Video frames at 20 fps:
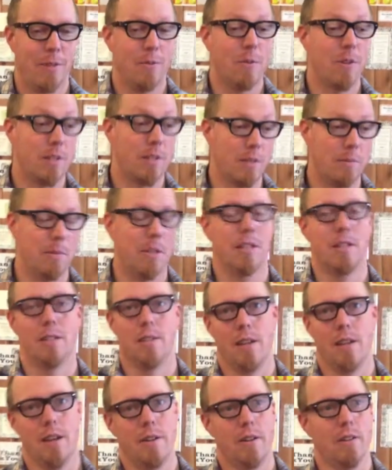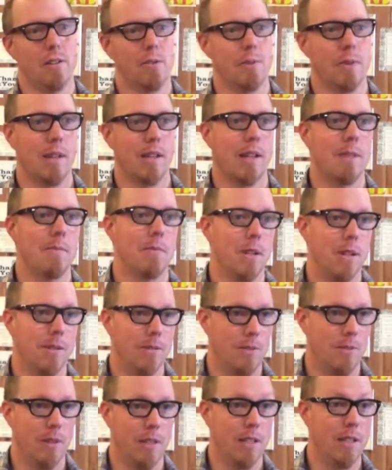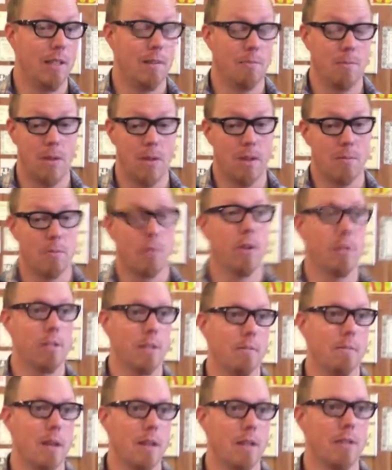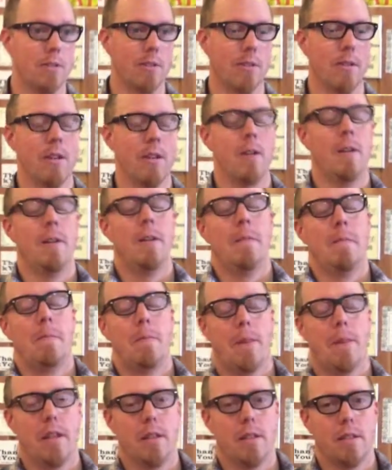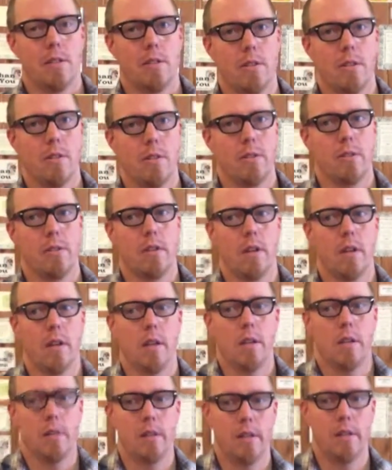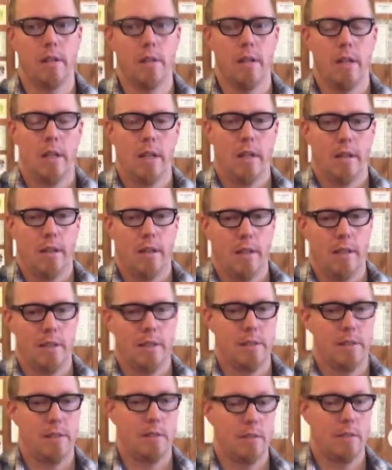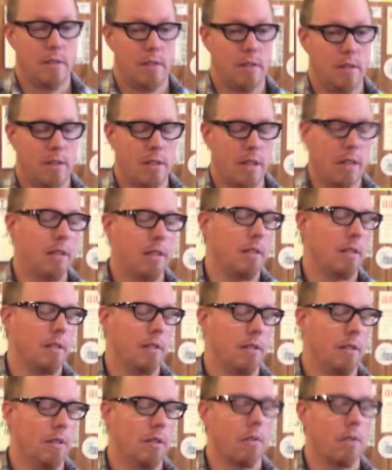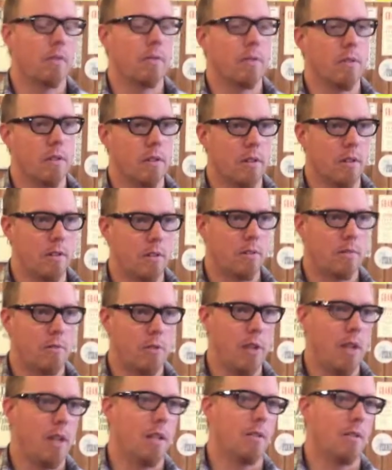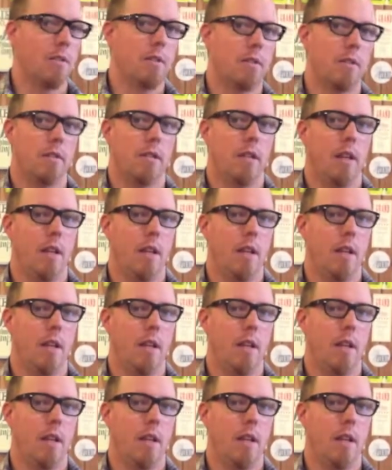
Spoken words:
I wanted to be a designer, is what it came down to, and I ended up being a project manager. And so I just decided to look for a change.